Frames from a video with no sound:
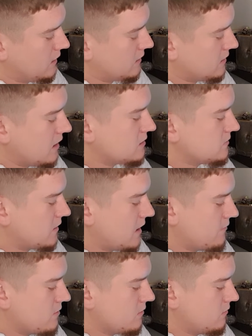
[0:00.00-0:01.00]
it takes
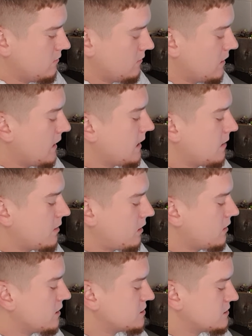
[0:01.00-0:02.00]
forever, and I'm not
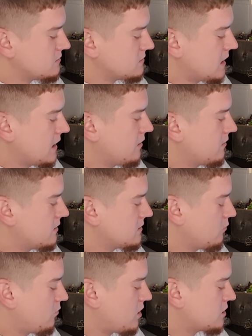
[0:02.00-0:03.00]
going to let you sit here and
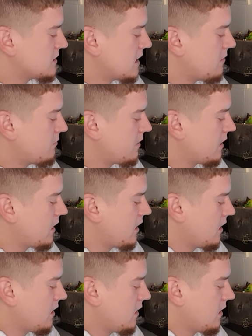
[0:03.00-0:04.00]
watch that, but
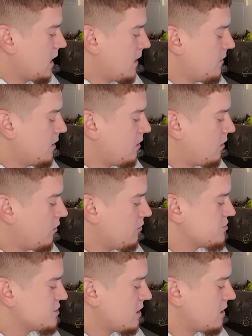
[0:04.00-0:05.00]
I'm going to
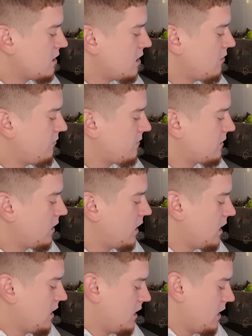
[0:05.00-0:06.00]
hard shut it off, and
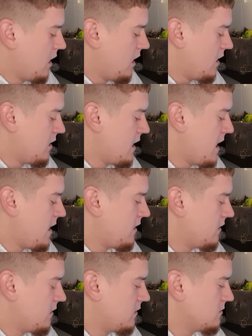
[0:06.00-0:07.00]

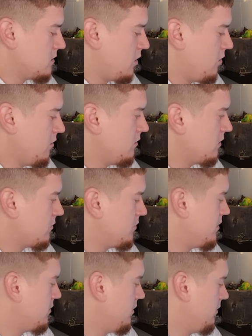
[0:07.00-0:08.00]
that is hard on the
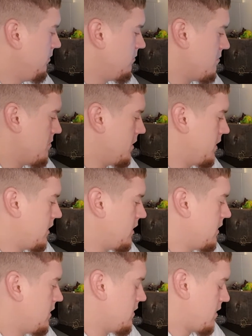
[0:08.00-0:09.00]
computer, but
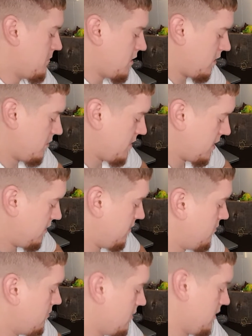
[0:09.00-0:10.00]
I'm not going to make
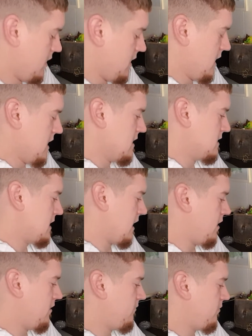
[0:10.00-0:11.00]
you sit
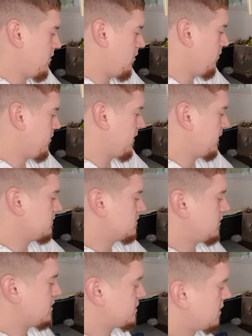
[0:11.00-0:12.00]
here for the whole thing.
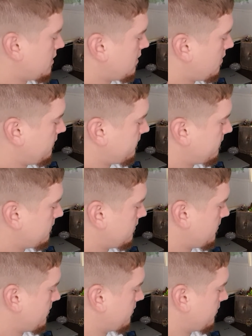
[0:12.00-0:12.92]
So I shut it off, I'm